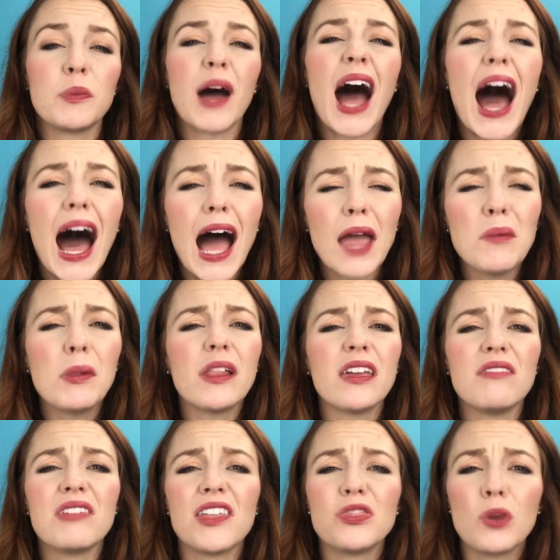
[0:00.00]
but I
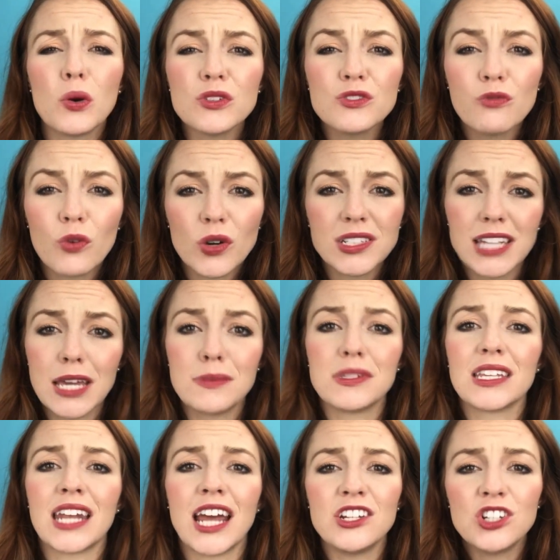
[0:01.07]
believe that those 4 tips
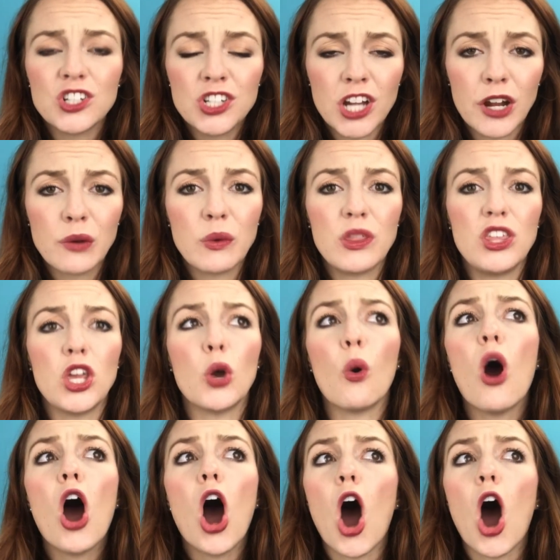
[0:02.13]
that I just shared with you